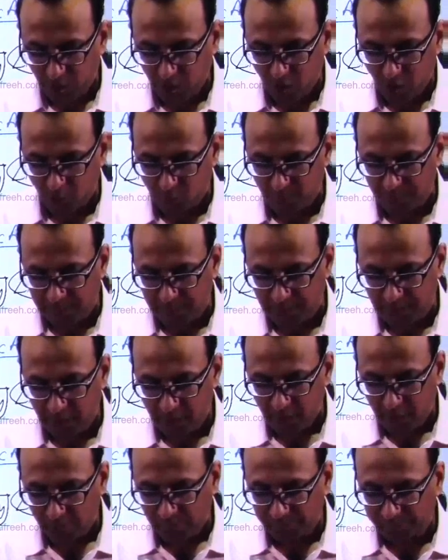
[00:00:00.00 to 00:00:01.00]
how
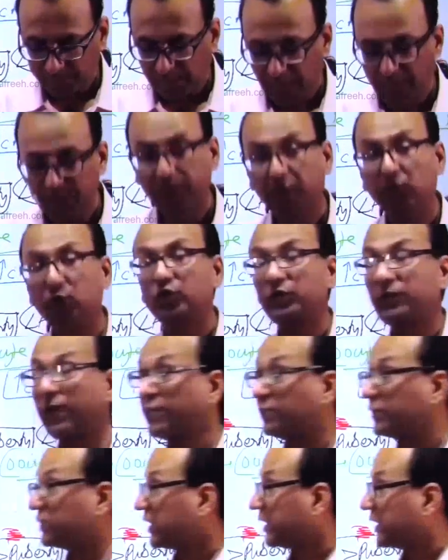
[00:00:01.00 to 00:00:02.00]
many primary
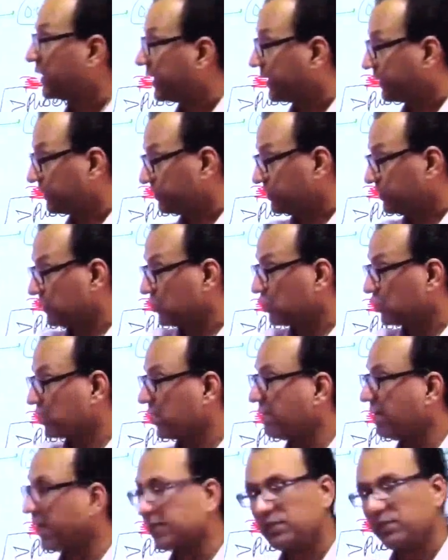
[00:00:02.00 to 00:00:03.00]
oocytes are there? You say
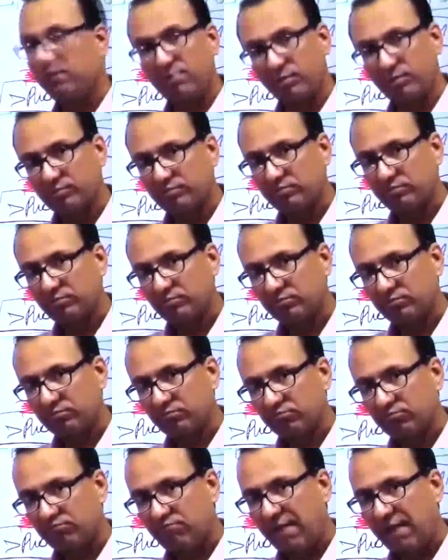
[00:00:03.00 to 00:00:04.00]
maximum.
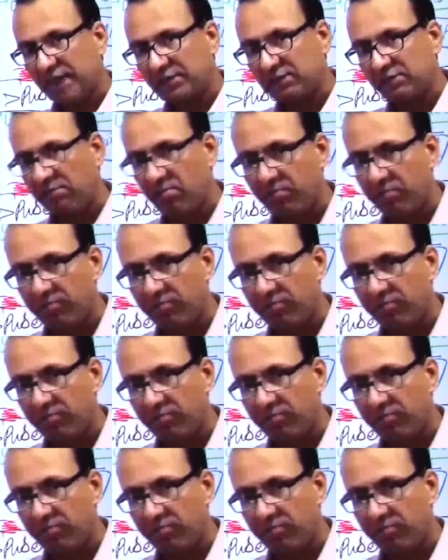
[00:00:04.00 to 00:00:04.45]
Maximum